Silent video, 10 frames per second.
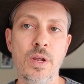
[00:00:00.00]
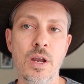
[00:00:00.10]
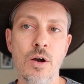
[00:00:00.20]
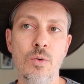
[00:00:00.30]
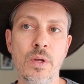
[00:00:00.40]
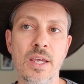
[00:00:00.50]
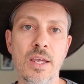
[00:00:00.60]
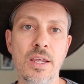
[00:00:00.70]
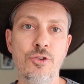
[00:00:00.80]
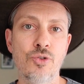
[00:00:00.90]
We know
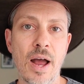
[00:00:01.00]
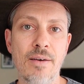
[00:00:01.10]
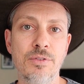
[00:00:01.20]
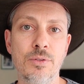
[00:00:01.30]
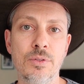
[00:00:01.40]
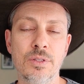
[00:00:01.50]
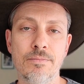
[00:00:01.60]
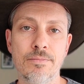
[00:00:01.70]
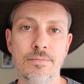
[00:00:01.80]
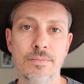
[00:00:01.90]
he
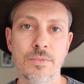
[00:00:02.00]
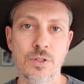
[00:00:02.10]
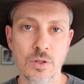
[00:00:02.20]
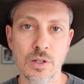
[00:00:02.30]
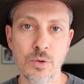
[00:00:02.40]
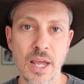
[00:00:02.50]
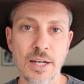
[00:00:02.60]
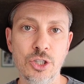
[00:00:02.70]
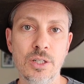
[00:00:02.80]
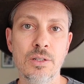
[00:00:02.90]
traveled to the
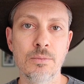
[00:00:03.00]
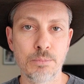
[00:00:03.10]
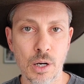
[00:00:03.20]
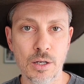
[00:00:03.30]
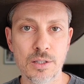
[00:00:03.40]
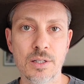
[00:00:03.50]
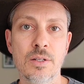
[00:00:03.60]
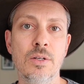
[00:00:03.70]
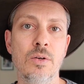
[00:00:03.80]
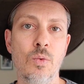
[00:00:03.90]
location,
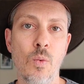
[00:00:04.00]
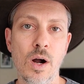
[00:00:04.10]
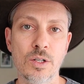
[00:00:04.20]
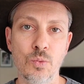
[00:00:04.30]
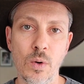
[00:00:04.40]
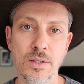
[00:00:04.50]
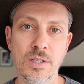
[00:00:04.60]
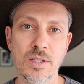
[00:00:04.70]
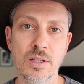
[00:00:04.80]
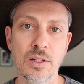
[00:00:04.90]
parked, walked
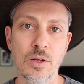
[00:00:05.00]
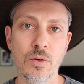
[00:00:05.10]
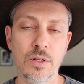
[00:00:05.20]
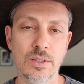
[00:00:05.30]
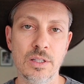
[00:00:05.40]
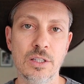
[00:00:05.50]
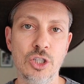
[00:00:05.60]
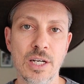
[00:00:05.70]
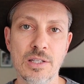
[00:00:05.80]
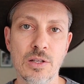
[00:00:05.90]
once to
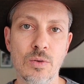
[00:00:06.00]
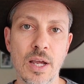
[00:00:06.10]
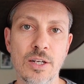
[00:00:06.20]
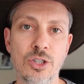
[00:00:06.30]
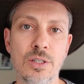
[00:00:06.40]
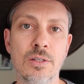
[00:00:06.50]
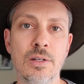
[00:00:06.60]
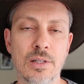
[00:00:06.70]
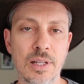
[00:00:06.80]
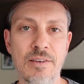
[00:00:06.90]
the chest
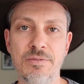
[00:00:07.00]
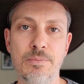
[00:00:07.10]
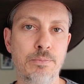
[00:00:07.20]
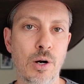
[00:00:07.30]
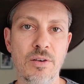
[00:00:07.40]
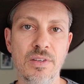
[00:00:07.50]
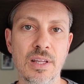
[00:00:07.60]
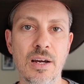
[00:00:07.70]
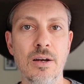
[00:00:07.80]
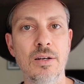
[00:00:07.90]
location, left part
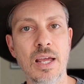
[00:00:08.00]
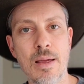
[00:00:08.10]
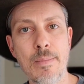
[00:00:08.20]
of it there,